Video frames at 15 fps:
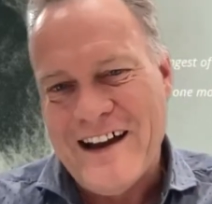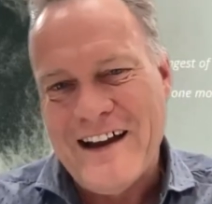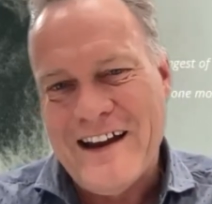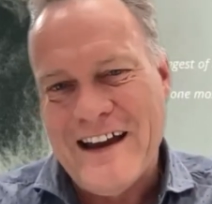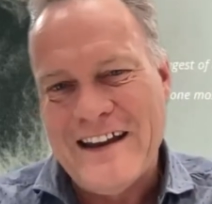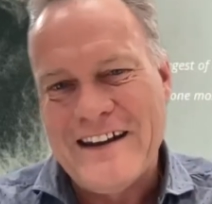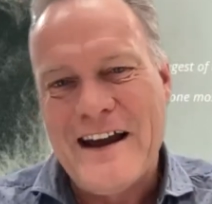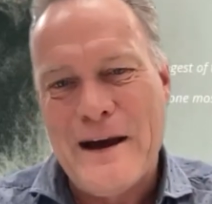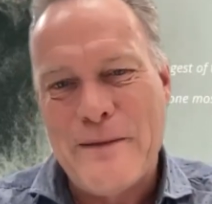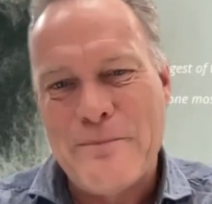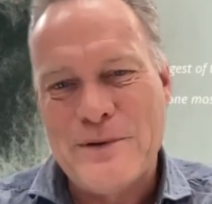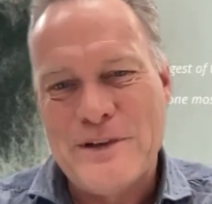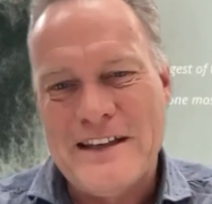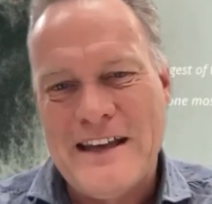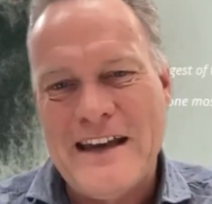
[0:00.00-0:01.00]
end up
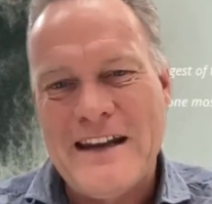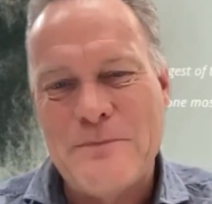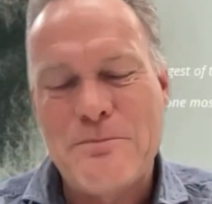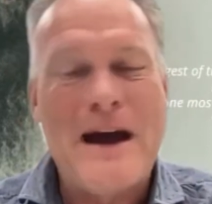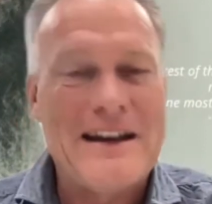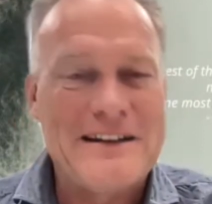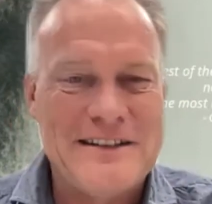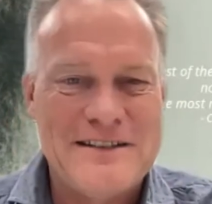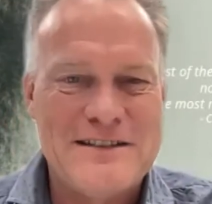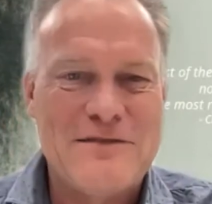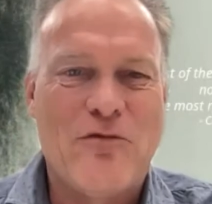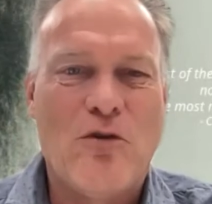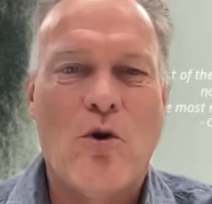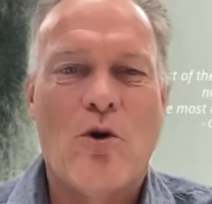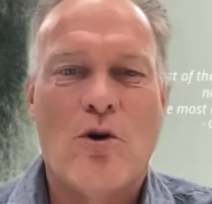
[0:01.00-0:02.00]
getting patents
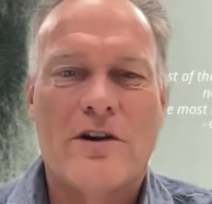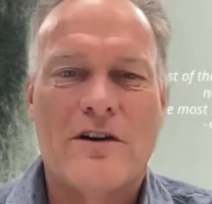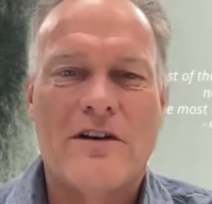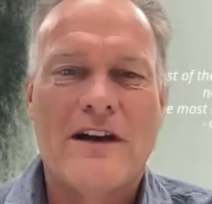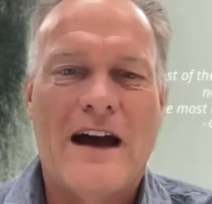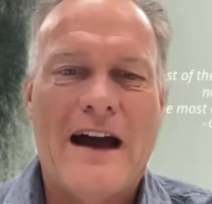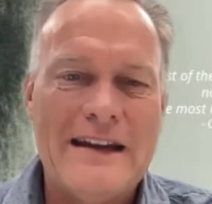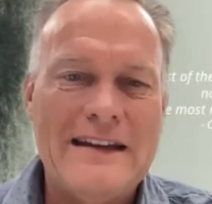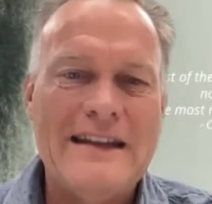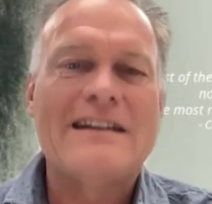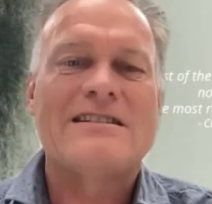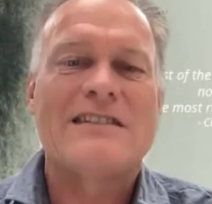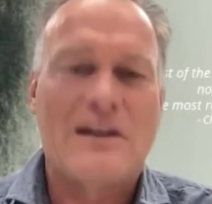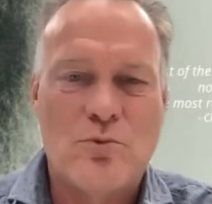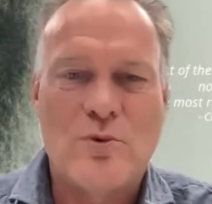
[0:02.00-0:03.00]
for
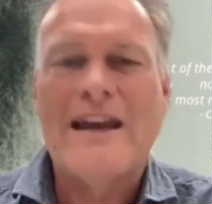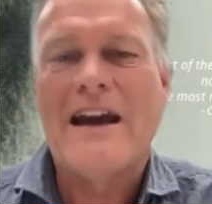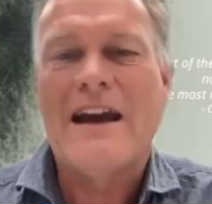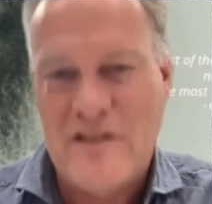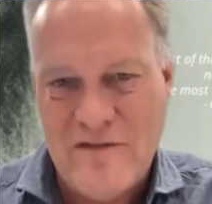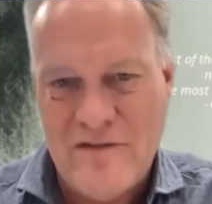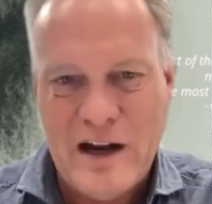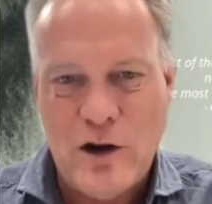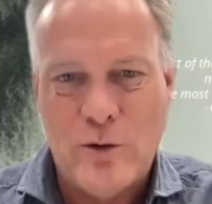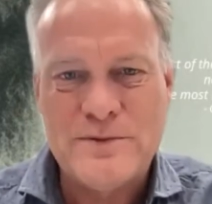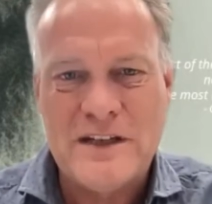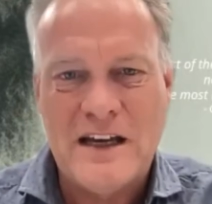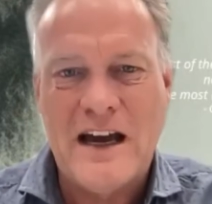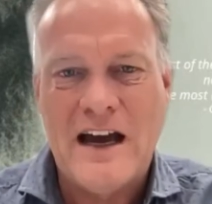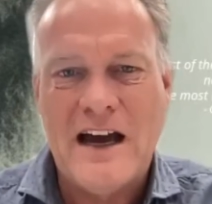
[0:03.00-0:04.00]
ideas that we have developed,
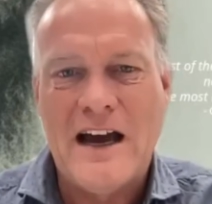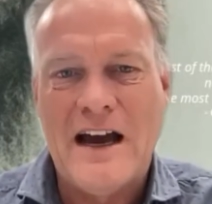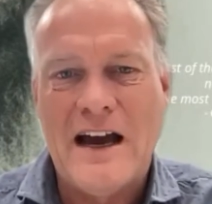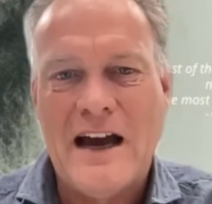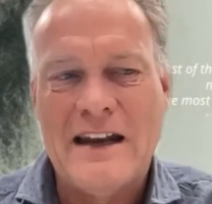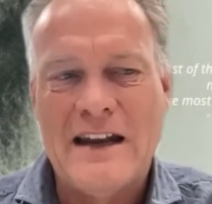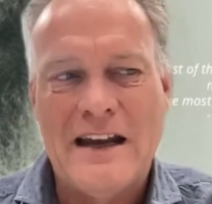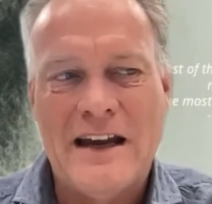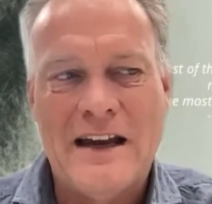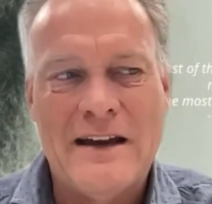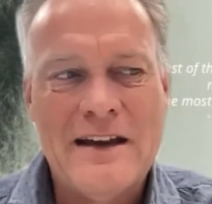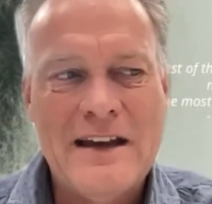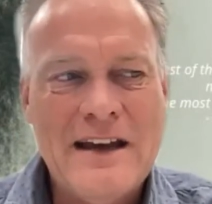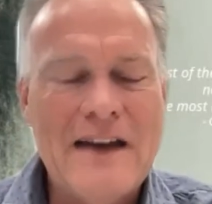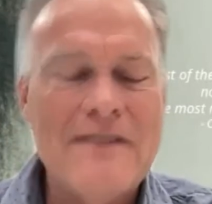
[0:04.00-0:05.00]
and
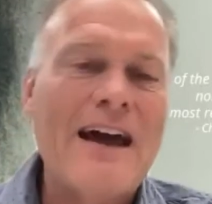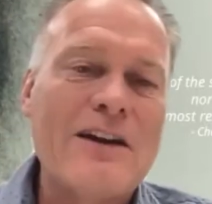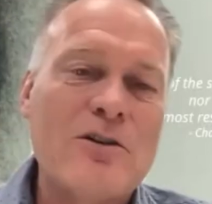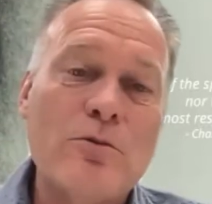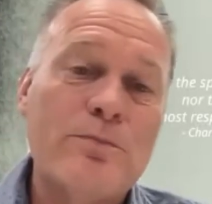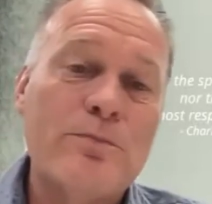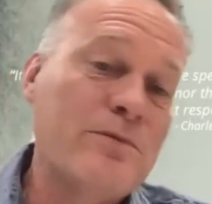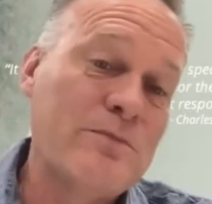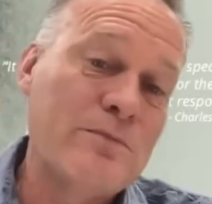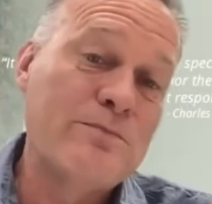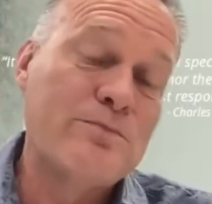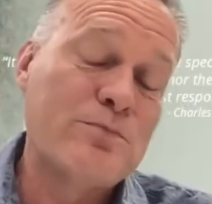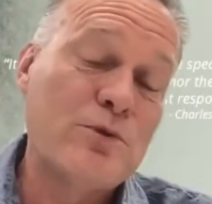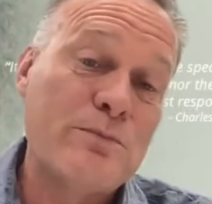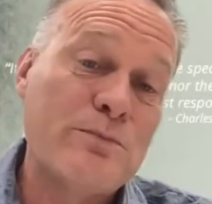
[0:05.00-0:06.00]
that could
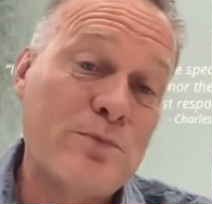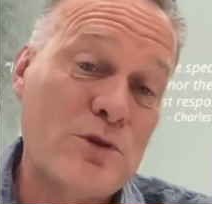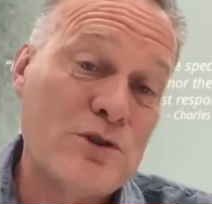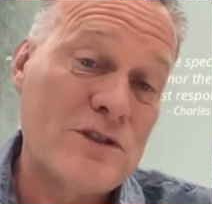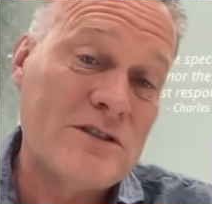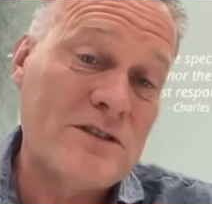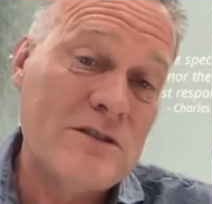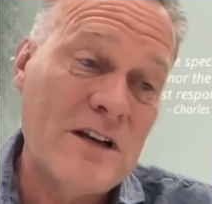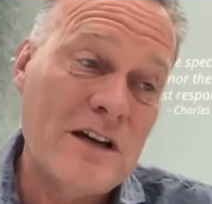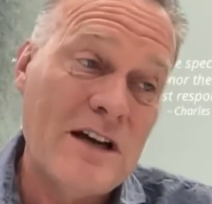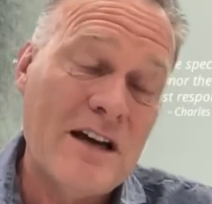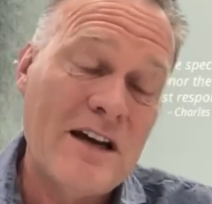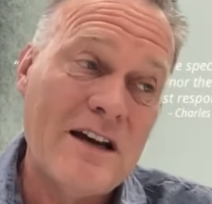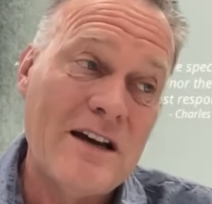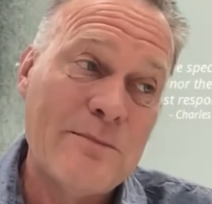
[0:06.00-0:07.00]

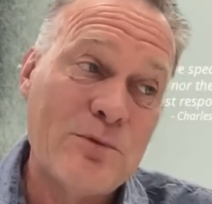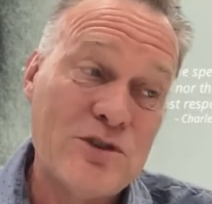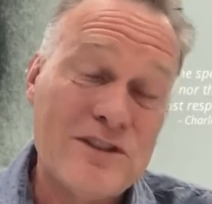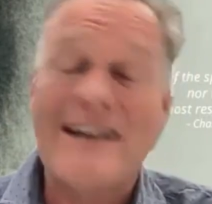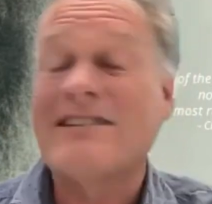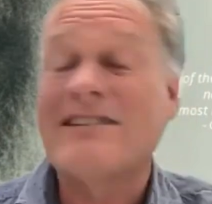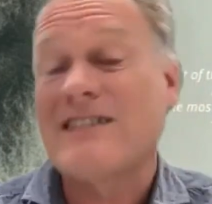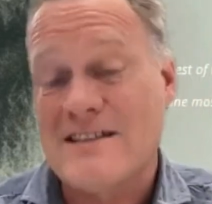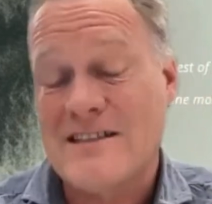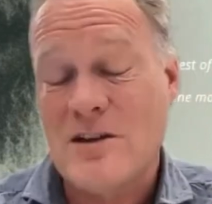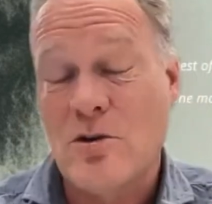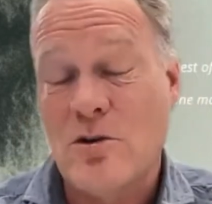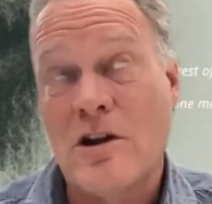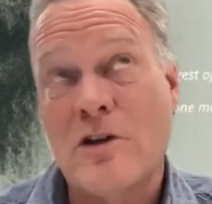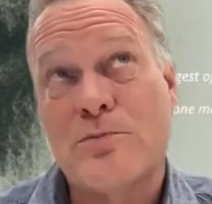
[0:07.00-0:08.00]
protect us,
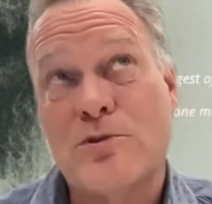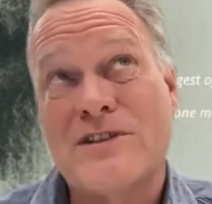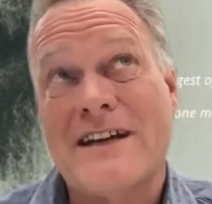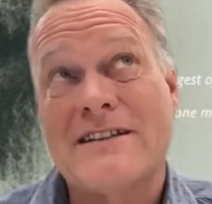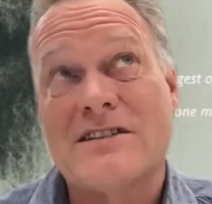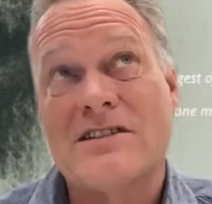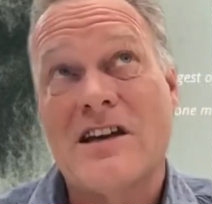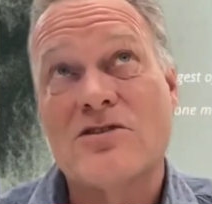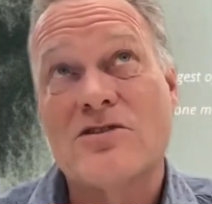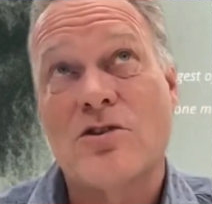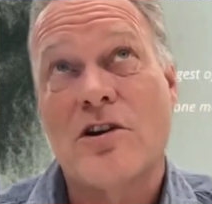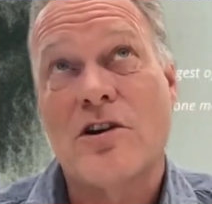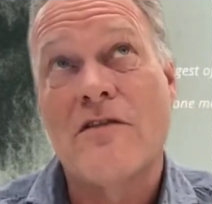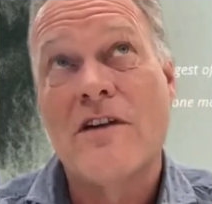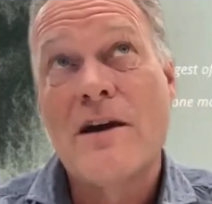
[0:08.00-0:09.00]
or not protect us,
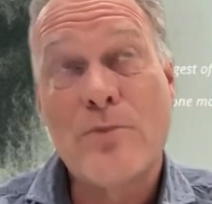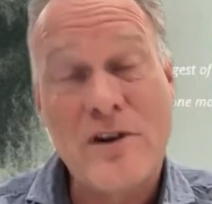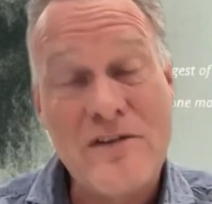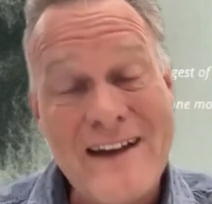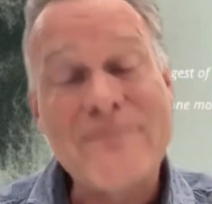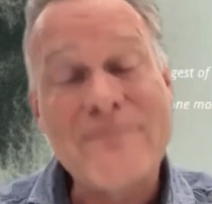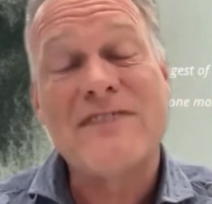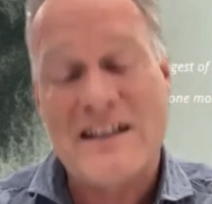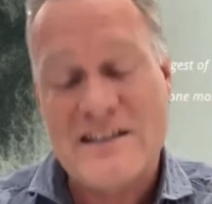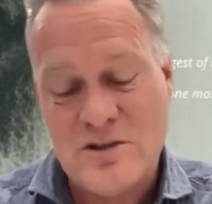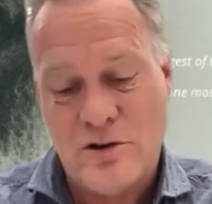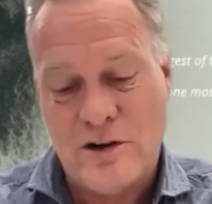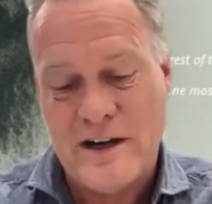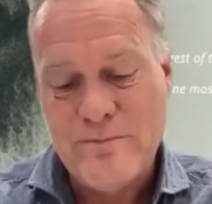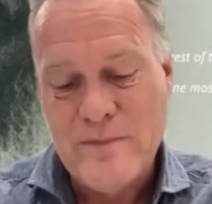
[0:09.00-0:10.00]
sort of prevent us,
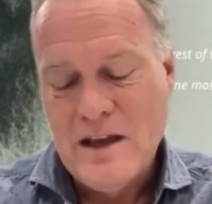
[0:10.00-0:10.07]
sorry,